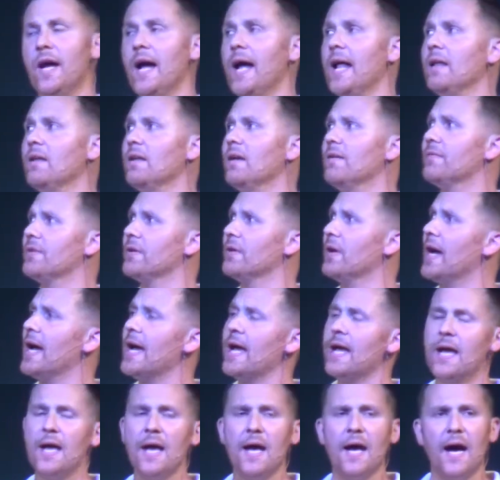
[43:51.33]
I love you.
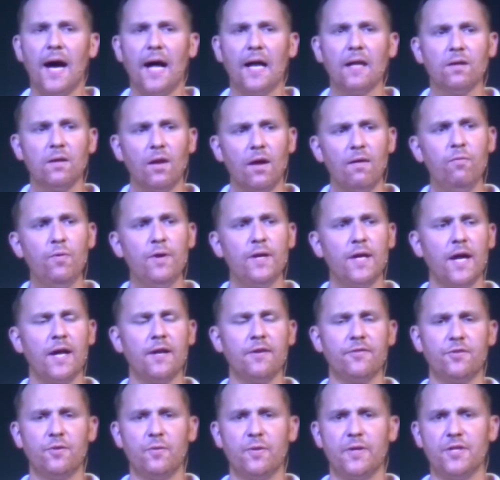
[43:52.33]
I love what
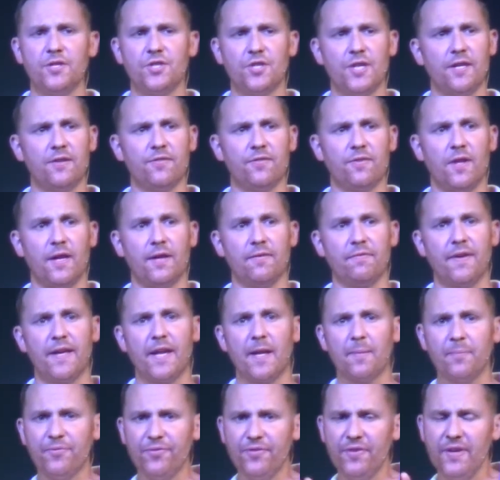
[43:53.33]
God is doing in Jake's life,
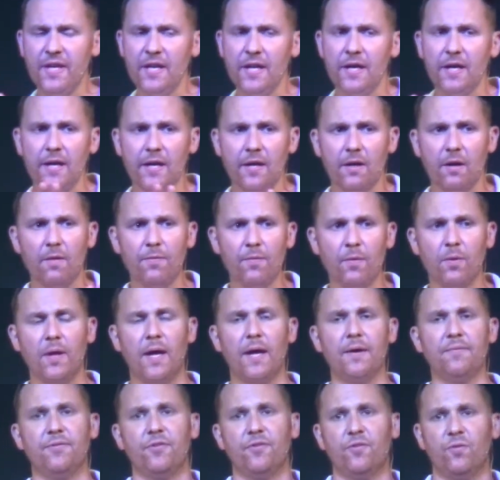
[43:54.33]
and I'm seeing it in other
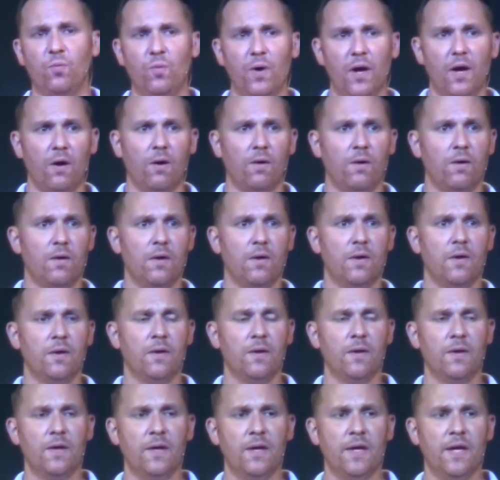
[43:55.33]
lives as well.
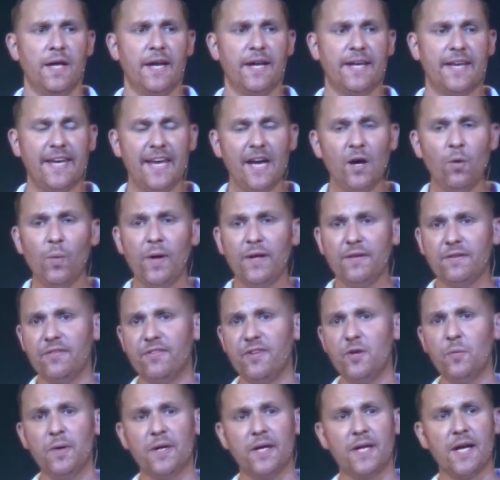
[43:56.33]
I can't wait
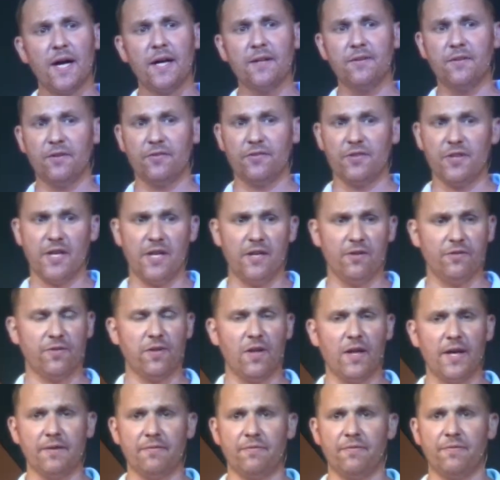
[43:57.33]
to see what God does in
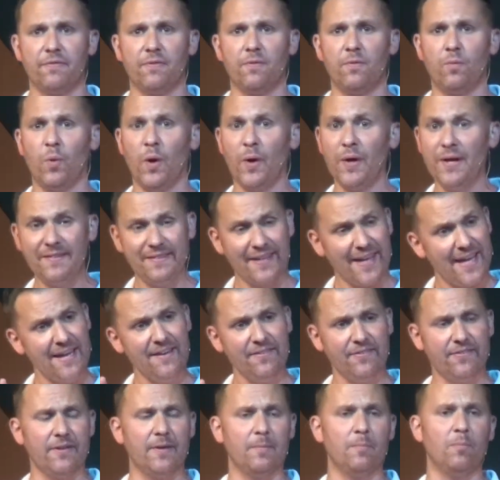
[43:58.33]
his life, where he
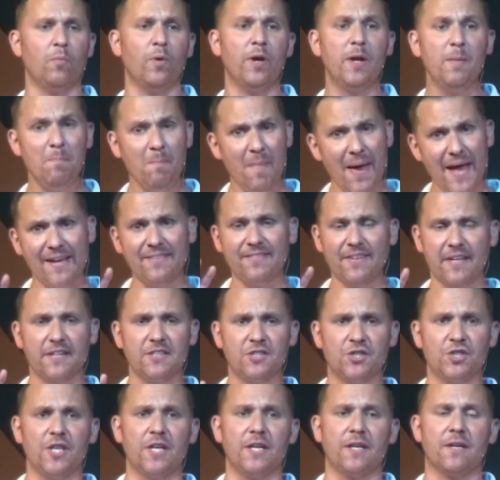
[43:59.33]
takes him, what he makes
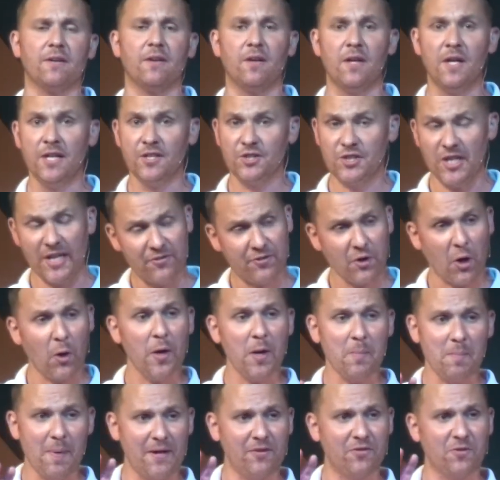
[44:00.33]
out of Jake. Jake's
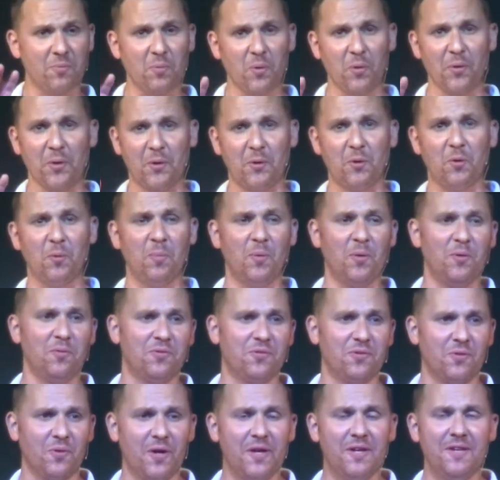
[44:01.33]
already made some really cool
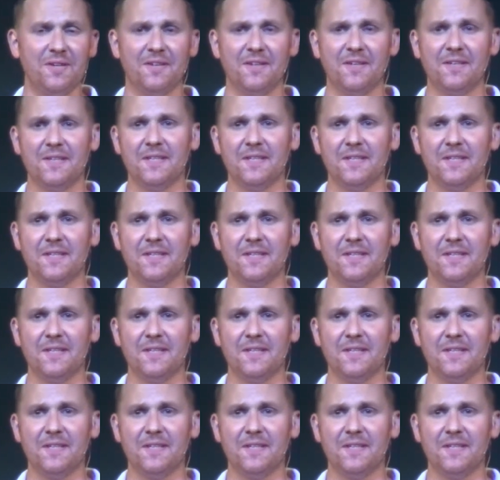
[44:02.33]
moves, right?